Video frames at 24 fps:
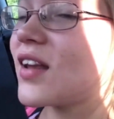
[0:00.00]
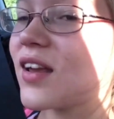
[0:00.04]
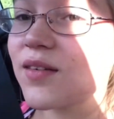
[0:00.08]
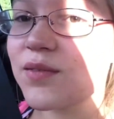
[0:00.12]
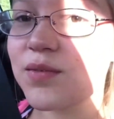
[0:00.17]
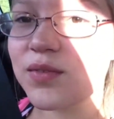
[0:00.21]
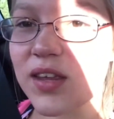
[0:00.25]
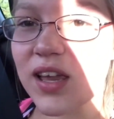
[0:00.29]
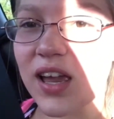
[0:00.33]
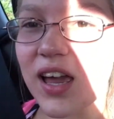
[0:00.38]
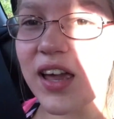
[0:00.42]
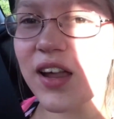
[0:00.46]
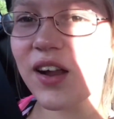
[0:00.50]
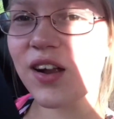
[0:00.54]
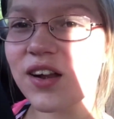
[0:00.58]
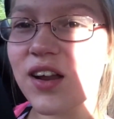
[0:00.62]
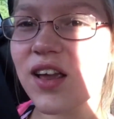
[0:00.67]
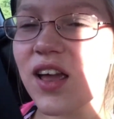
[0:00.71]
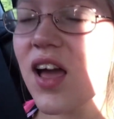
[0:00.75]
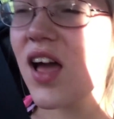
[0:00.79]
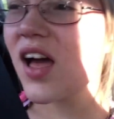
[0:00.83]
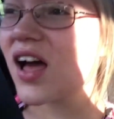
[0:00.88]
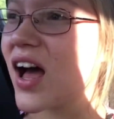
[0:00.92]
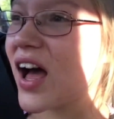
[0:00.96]
I'm tired.
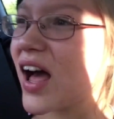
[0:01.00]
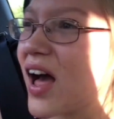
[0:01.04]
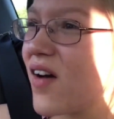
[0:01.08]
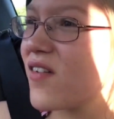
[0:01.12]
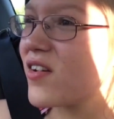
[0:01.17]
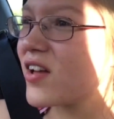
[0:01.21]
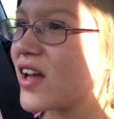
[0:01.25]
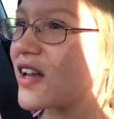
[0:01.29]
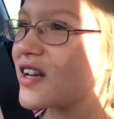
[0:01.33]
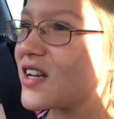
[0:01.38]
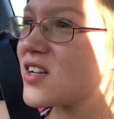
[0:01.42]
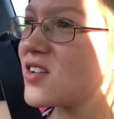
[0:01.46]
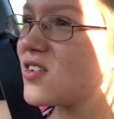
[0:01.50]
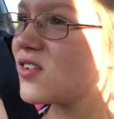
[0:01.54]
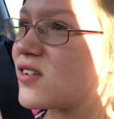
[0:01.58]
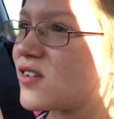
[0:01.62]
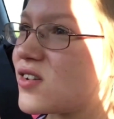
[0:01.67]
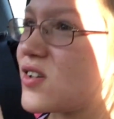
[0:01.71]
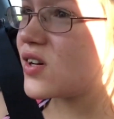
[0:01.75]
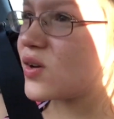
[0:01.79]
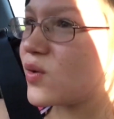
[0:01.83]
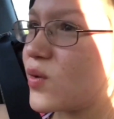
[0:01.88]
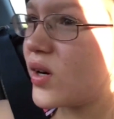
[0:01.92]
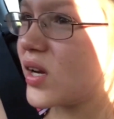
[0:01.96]
I, I
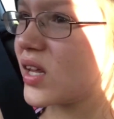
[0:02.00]
didn't do